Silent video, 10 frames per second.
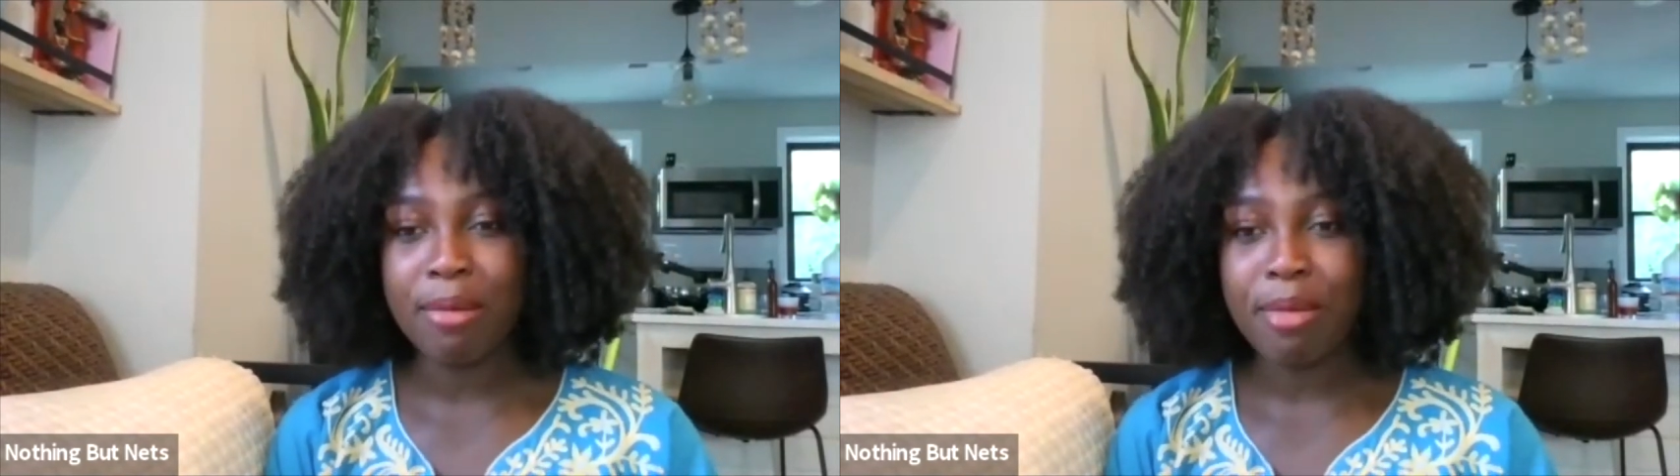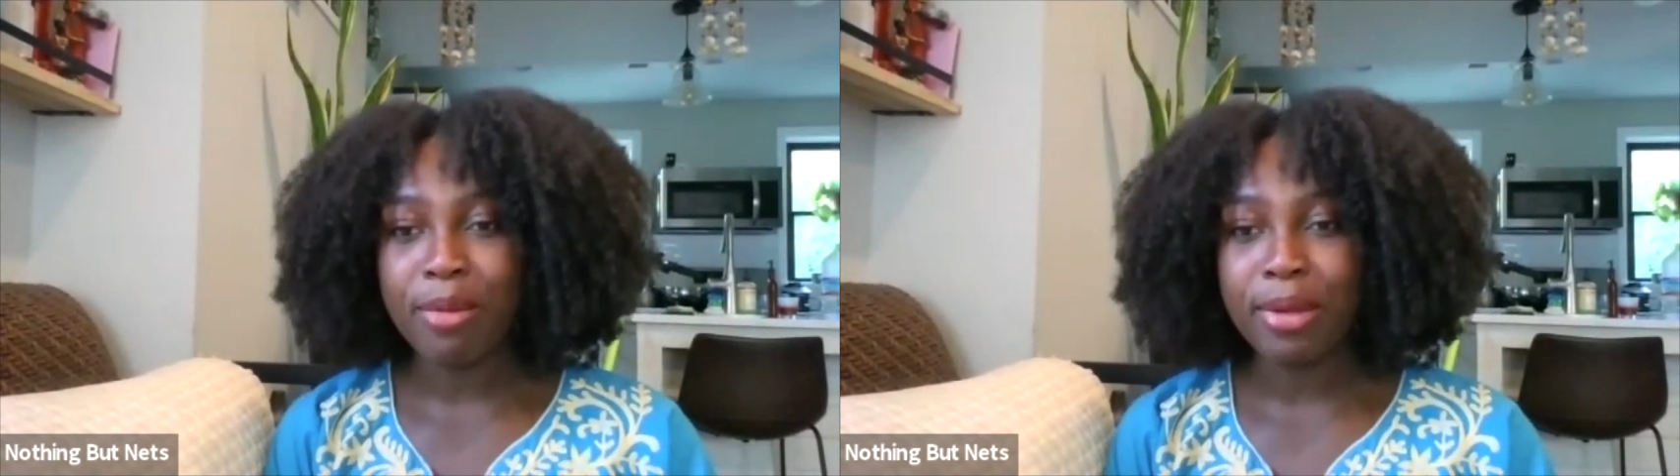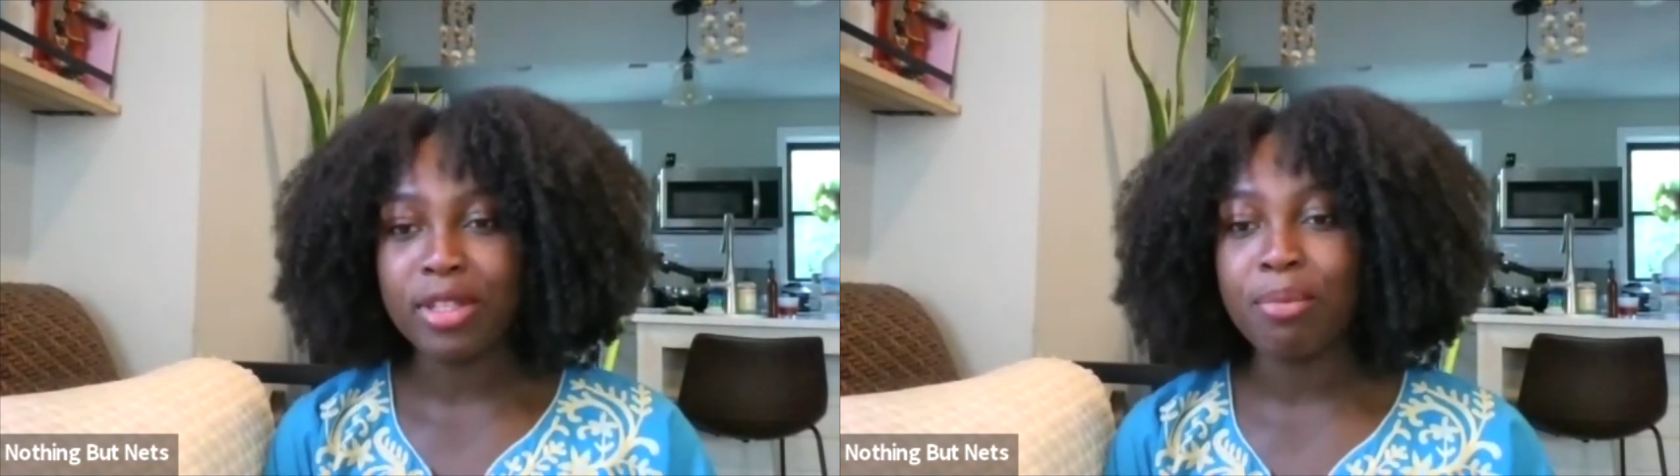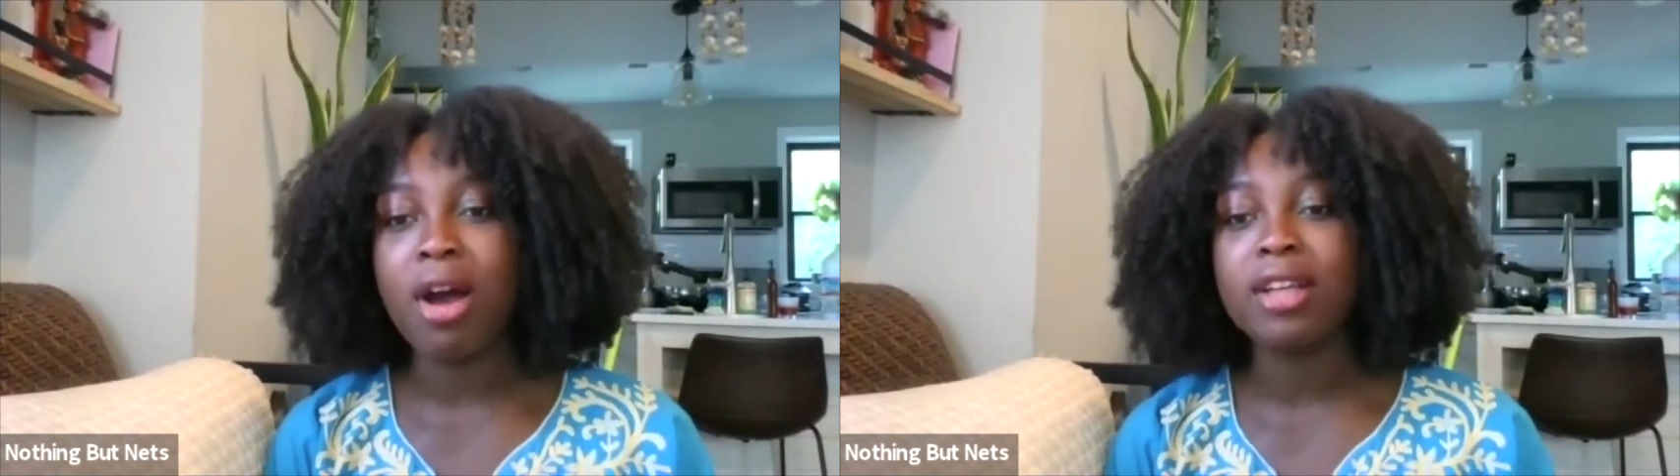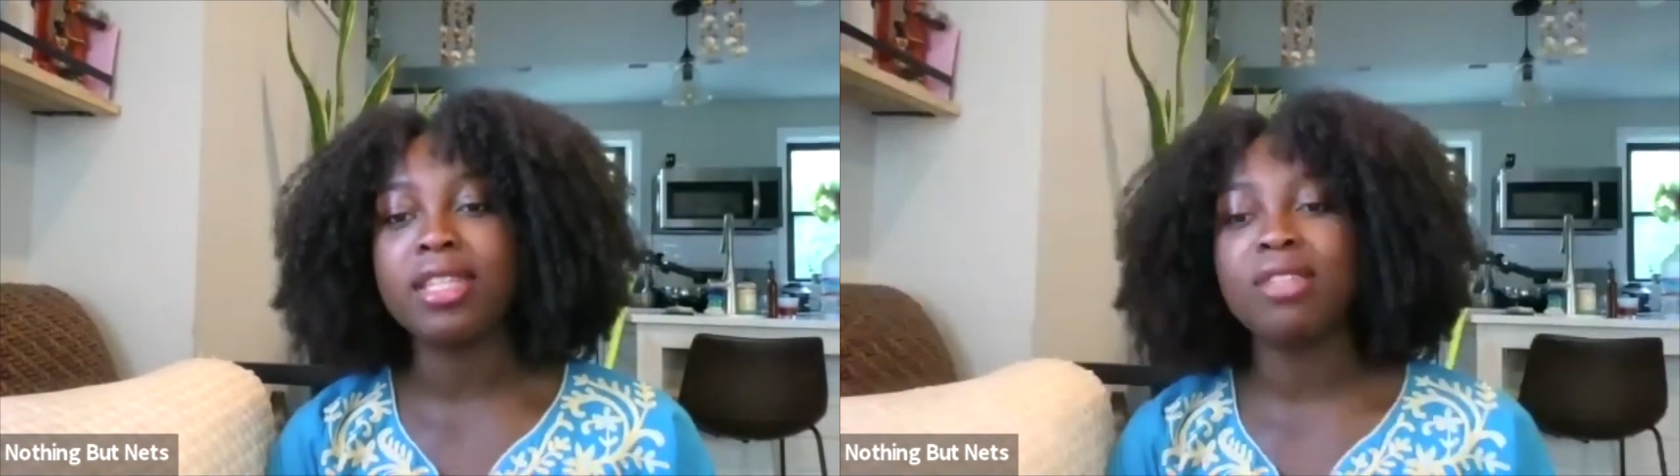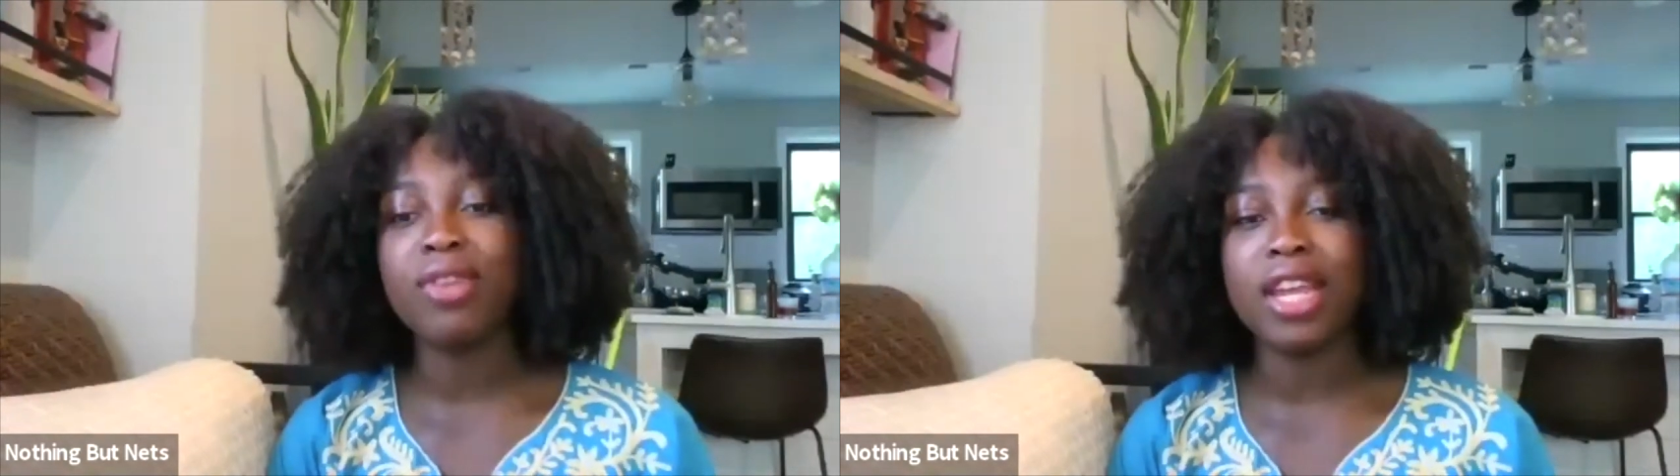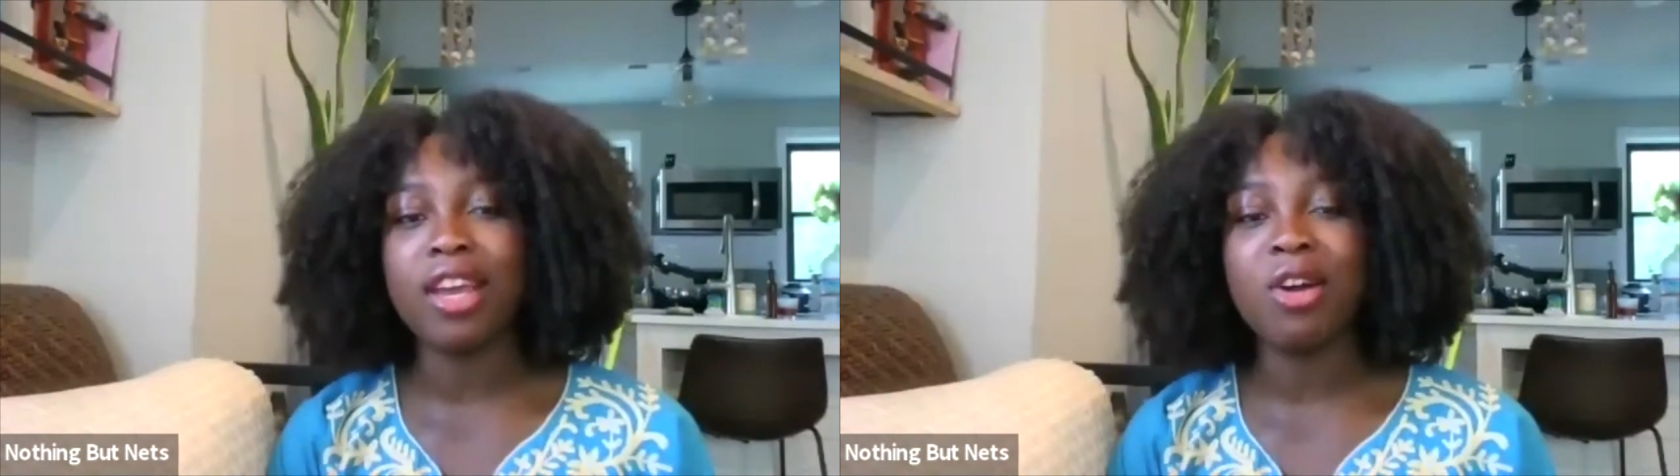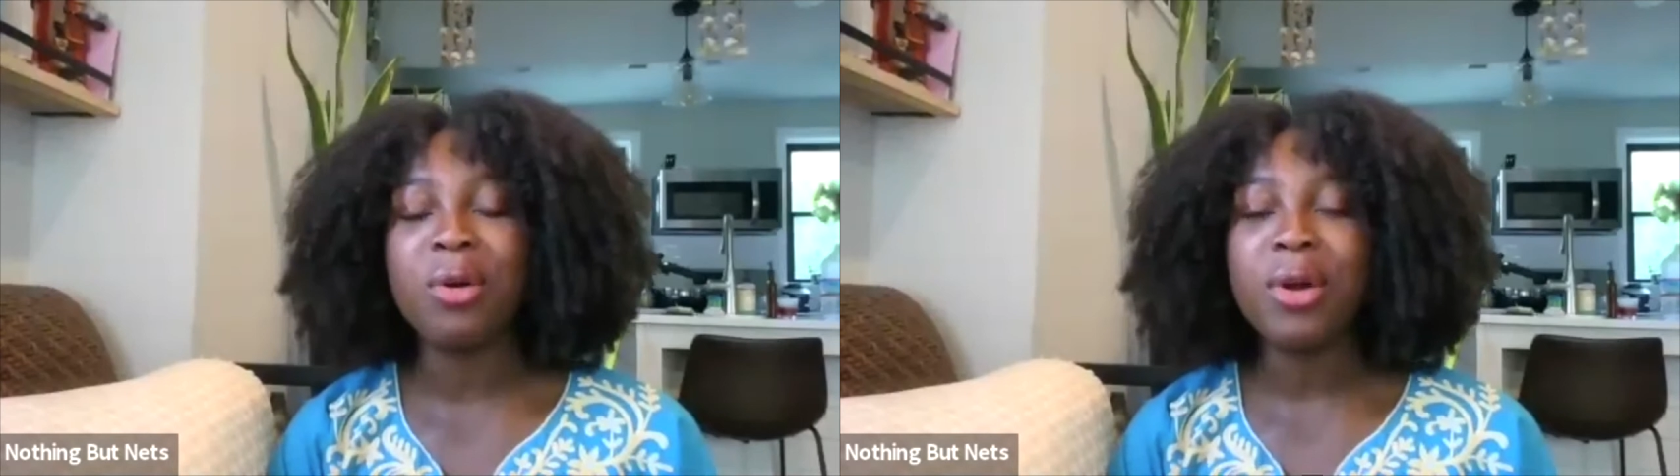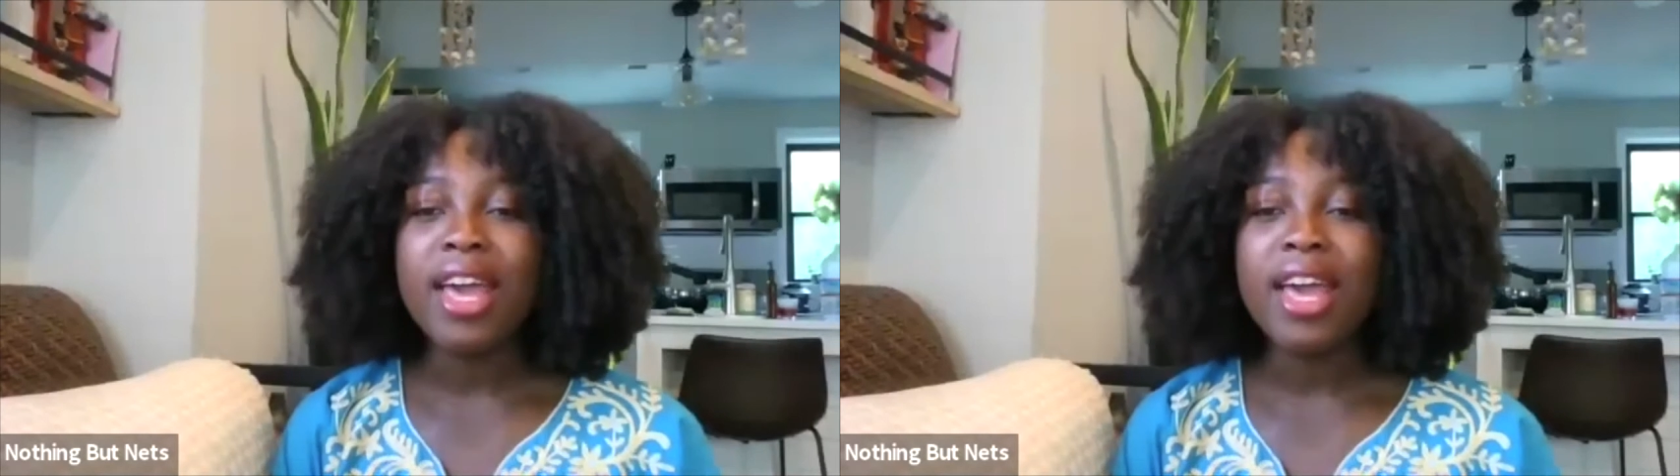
a moment to pause this video